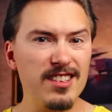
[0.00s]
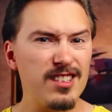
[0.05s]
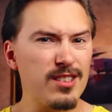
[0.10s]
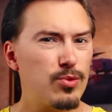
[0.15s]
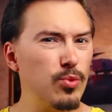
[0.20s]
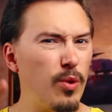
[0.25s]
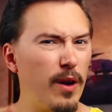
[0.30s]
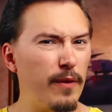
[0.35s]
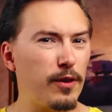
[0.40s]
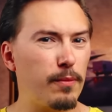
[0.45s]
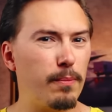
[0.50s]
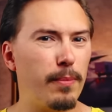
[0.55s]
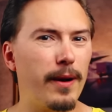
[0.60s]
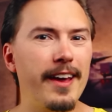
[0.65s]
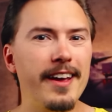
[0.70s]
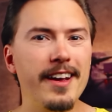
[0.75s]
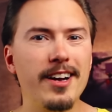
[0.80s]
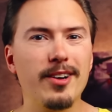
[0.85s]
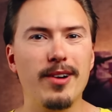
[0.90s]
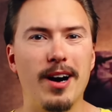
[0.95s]
the Swift
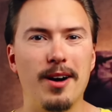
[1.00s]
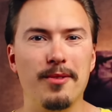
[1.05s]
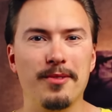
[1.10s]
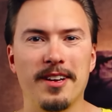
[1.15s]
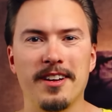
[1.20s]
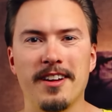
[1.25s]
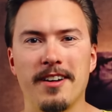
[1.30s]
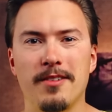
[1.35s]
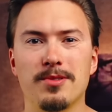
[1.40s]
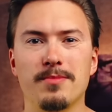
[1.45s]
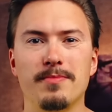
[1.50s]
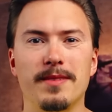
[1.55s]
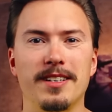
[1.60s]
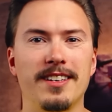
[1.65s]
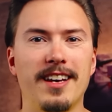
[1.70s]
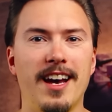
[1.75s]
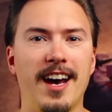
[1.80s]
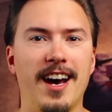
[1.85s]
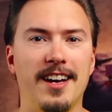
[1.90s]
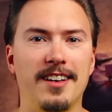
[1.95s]
Playground
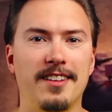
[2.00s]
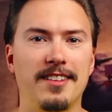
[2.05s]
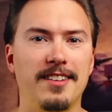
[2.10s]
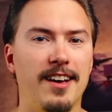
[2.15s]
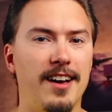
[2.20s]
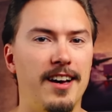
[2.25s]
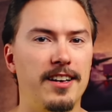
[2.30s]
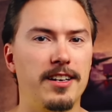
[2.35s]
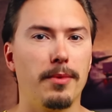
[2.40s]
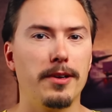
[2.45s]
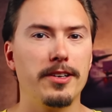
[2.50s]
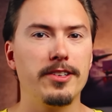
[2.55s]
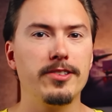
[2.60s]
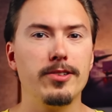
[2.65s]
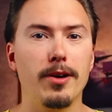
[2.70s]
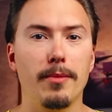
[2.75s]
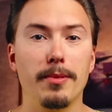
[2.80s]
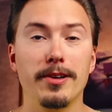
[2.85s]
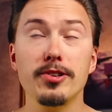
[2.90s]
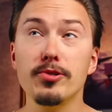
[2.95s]
announcement at
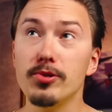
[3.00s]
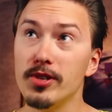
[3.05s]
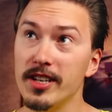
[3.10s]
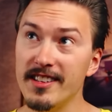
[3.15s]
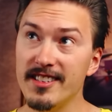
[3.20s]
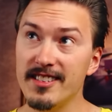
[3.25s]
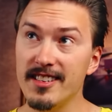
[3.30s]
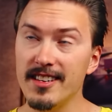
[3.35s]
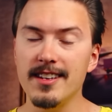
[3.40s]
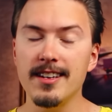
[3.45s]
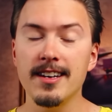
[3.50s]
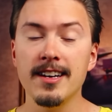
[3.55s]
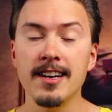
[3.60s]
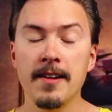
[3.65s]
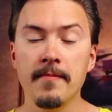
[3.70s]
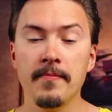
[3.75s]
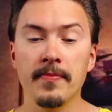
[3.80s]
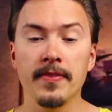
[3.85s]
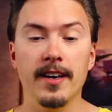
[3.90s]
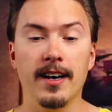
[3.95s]
WWDC,
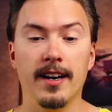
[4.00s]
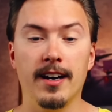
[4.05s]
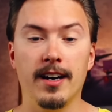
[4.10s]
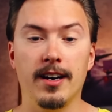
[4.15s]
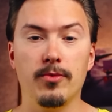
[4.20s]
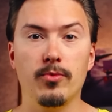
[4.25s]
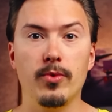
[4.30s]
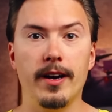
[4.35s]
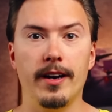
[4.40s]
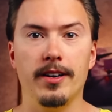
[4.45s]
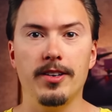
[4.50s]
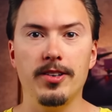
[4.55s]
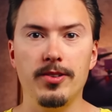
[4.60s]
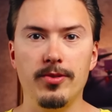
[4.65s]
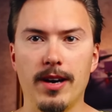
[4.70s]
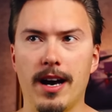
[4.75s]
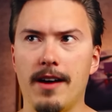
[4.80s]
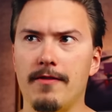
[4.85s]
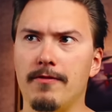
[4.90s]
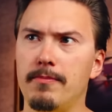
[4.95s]
where
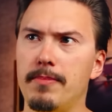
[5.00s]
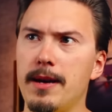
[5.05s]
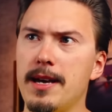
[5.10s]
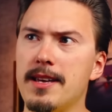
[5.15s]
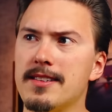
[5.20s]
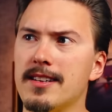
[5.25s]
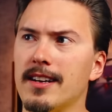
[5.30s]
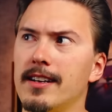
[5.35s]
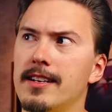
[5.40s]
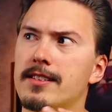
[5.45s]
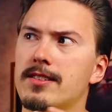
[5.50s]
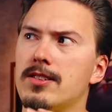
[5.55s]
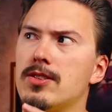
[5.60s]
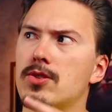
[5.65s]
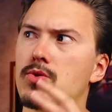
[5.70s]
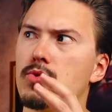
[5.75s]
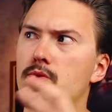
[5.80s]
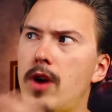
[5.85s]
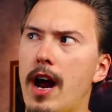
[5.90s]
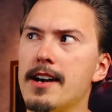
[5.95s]
you have basically a
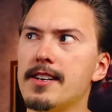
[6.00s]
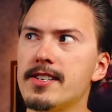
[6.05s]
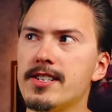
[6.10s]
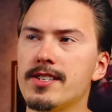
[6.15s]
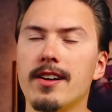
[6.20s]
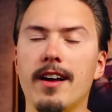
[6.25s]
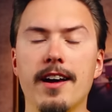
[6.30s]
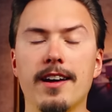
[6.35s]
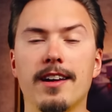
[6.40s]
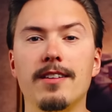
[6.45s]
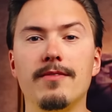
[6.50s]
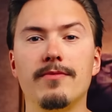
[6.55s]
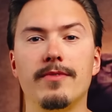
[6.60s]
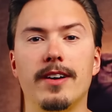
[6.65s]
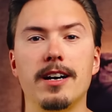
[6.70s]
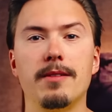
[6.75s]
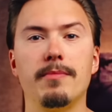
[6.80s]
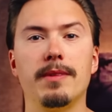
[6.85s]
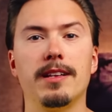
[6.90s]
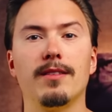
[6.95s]
Scratch-like
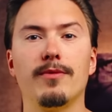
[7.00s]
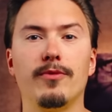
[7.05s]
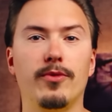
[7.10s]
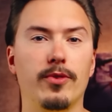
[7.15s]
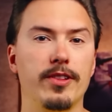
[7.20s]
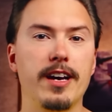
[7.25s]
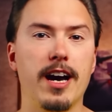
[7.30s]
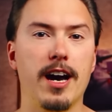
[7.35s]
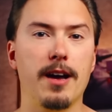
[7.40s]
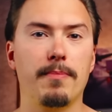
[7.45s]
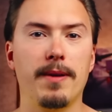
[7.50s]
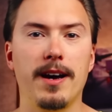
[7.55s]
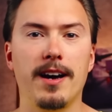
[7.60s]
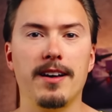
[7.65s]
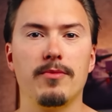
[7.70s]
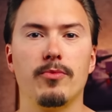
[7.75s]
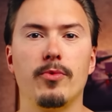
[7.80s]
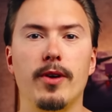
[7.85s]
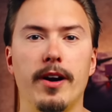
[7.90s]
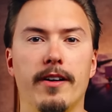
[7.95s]
environment for the
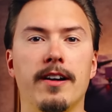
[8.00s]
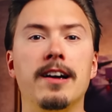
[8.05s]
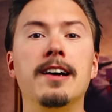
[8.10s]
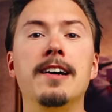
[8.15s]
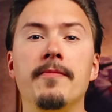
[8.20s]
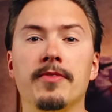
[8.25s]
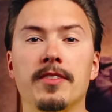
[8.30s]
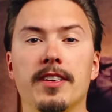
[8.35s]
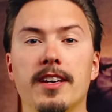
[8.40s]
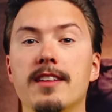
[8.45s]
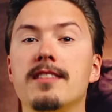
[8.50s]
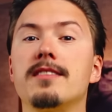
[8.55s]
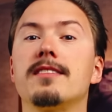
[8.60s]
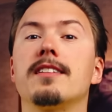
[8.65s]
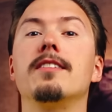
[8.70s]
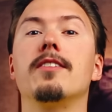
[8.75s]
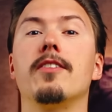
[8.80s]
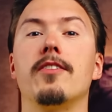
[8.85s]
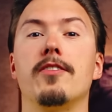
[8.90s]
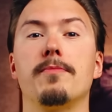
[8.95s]
iPad where kids
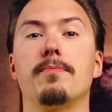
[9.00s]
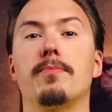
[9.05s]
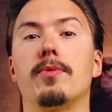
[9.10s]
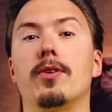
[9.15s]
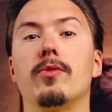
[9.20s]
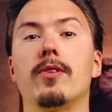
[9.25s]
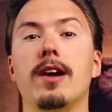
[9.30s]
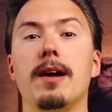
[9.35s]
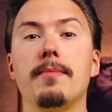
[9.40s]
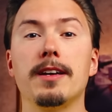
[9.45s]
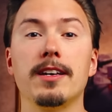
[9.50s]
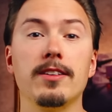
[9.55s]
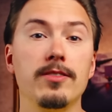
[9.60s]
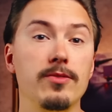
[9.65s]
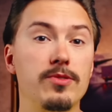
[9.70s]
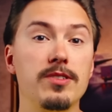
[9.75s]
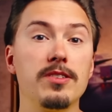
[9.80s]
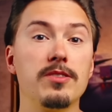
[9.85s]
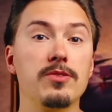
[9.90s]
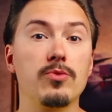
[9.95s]
can learn programming
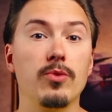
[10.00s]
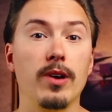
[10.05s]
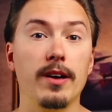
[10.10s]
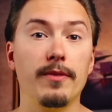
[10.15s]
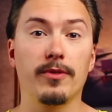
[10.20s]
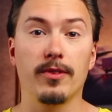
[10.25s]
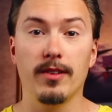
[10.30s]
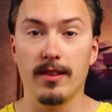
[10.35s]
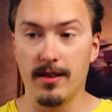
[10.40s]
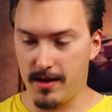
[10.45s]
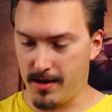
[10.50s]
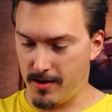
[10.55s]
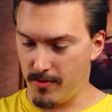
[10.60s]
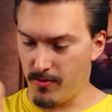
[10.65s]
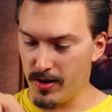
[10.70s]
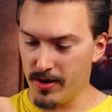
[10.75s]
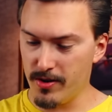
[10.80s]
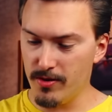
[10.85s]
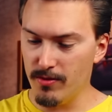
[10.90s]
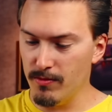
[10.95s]
using Swift,
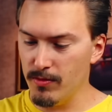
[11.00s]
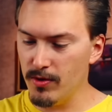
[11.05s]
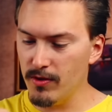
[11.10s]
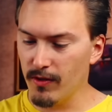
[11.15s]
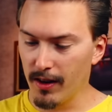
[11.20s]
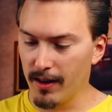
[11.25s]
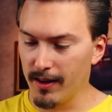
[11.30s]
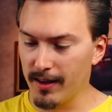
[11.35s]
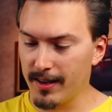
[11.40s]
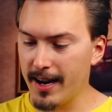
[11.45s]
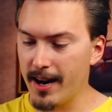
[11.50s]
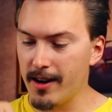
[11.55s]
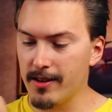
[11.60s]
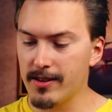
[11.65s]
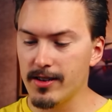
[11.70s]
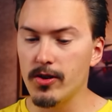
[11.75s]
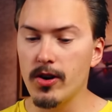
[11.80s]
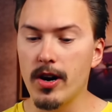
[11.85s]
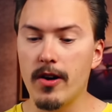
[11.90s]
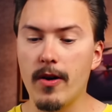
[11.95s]
where you move a little
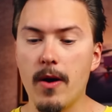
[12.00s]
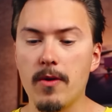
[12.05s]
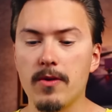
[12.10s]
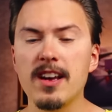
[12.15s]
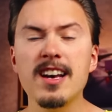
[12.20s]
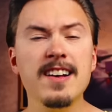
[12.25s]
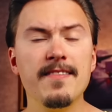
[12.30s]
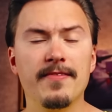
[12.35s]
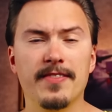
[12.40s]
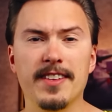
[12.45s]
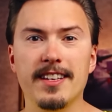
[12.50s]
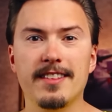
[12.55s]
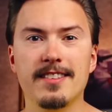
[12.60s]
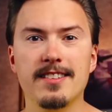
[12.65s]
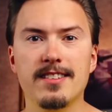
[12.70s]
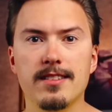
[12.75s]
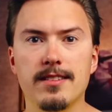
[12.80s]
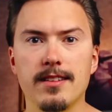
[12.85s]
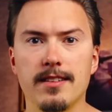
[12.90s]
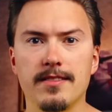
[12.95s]
character around.
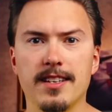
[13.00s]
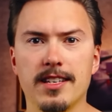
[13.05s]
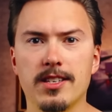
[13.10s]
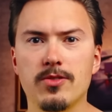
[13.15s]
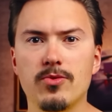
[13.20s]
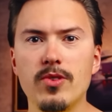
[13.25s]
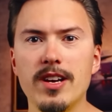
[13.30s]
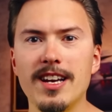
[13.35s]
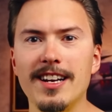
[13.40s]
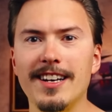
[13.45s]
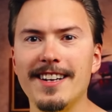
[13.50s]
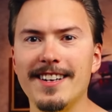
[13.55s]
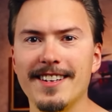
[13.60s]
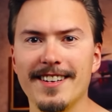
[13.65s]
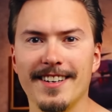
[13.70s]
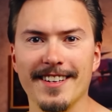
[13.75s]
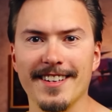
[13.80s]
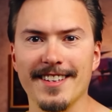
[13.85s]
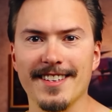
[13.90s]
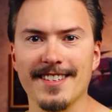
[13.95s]
That's really
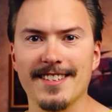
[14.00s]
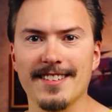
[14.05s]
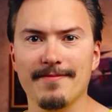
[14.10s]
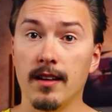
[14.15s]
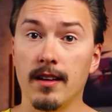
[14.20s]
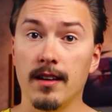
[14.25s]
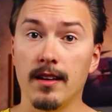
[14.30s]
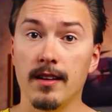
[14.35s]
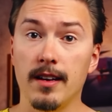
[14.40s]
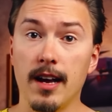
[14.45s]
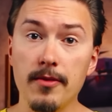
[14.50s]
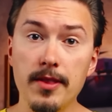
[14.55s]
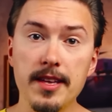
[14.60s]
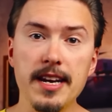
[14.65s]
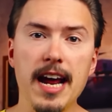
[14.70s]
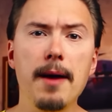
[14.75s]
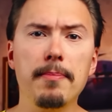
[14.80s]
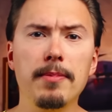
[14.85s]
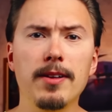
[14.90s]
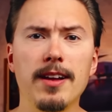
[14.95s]
nice. Now that
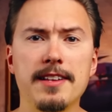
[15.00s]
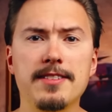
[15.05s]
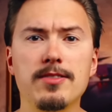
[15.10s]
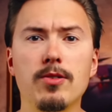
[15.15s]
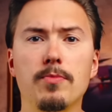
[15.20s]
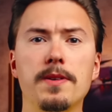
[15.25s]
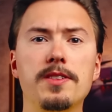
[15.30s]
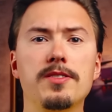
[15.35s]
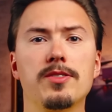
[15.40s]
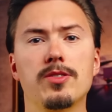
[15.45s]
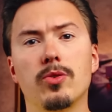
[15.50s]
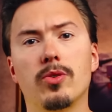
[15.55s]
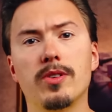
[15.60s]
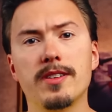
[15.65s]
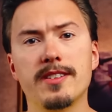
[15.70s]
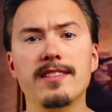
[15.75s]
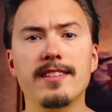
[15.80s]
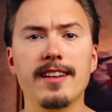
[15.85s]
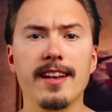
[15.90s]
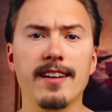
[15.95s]
Apple has open
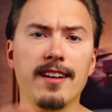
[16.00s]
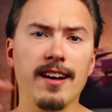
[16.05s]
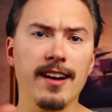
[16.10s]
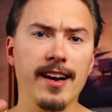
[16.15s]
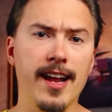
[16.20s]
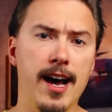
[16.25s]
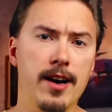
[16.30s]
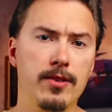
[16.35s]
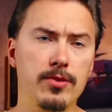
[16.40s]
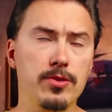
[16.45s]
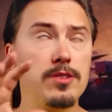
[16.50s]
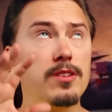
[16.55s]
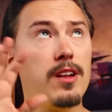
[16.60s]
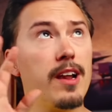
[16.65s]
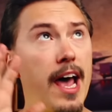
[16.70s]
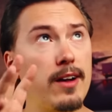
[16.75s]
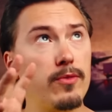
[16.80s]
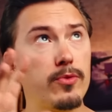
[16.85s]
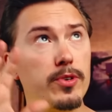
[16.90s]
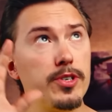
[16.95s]
sourced it, it allows the
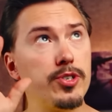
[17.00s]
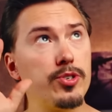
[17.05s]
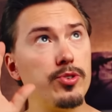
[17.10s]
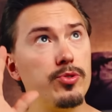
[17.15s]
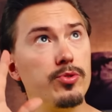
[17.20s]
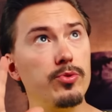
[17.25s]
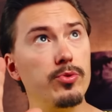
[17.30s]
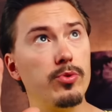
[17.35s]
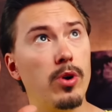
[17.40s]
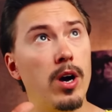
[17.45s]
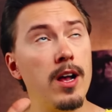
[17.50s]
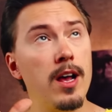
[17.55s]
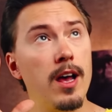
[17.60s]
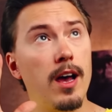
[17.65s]
language to